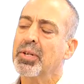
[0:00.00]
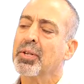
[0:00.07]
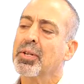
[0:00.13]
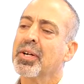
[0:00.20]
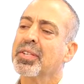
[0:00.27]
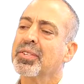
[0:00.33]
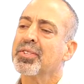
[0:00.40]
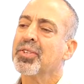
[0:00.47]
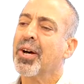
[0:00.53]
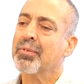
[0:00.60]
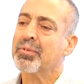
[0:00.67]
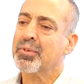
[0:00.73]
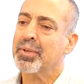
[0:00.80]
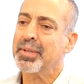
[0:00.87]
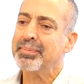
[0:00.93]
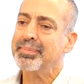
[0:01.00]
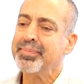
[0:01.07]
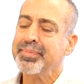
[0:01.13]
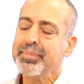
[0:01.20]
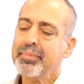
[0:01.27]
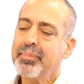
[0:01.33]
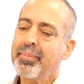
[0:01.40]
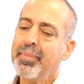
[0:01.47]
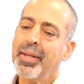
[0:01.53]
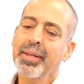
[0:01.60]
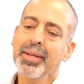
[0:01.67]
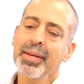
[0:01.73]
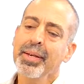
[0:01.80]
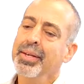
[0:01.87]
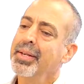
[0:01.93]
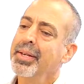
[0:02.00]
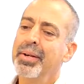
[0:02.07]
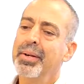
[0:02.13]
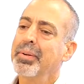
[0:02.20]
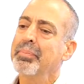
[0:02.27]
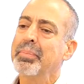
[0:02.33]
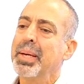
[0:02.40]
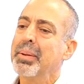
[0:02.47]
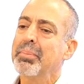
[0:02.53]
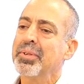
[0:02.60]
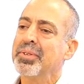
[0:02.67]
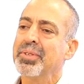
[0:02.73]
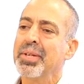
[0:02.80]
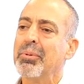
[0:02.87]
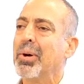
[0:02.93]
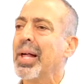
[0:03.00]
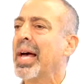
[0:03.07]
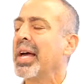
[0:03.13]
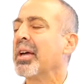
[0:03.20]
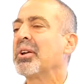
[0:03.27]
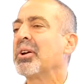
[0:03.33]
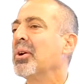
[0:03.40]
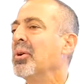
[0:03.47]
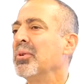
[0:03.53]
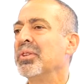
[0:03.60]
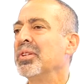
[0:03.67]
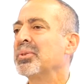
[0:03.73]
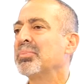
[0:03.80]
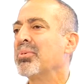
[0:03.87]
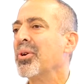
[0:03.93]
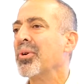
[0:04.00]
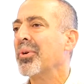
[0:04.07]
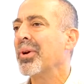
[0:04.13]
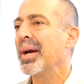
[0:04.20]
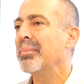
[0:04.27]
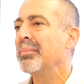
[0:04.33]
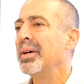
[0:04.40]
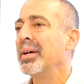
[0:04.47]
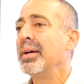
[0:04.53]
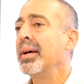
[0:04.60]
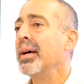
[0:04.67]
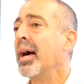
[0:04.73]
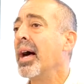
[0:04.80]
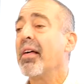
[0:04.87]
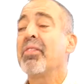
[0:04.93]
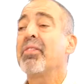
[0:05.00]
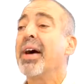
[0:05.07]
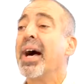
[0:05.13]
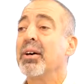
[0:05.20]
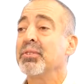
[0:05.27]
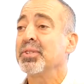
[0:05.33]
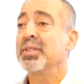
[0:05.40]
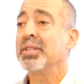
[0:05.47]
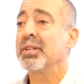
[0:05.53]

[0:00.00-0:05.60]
you look at software, you know, people say, well, I could code this program 1,000